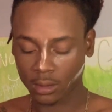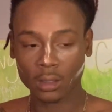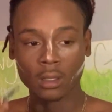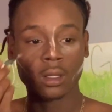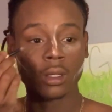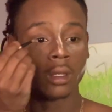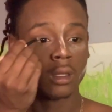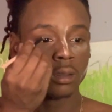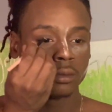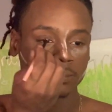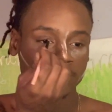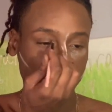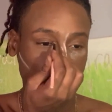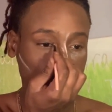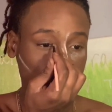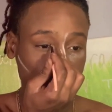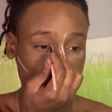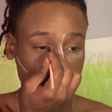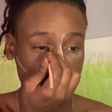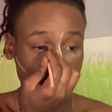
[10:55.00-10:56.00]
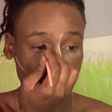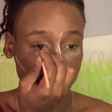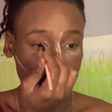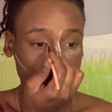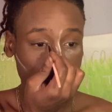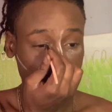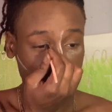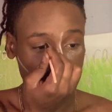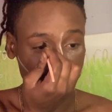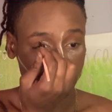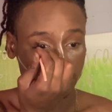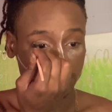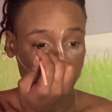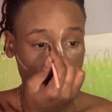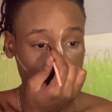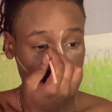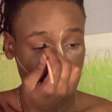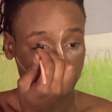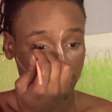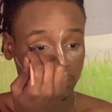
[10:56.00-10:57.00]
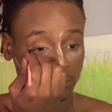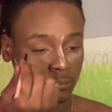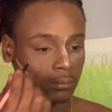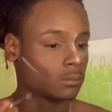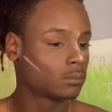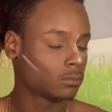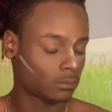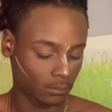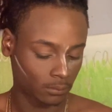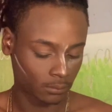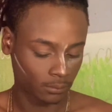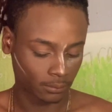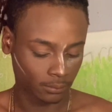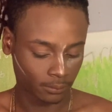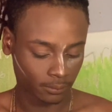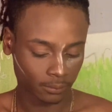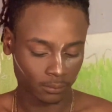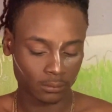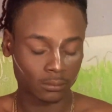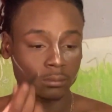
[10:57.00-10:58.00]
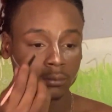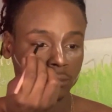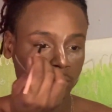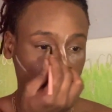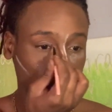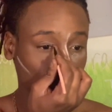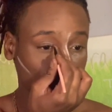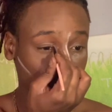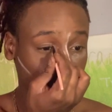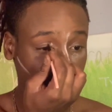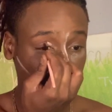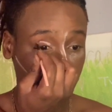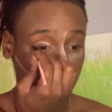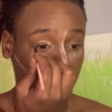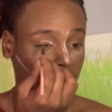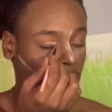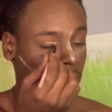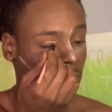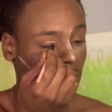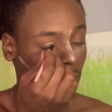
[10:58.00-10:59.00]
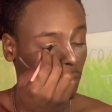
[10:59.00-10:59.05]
Nobody speaks.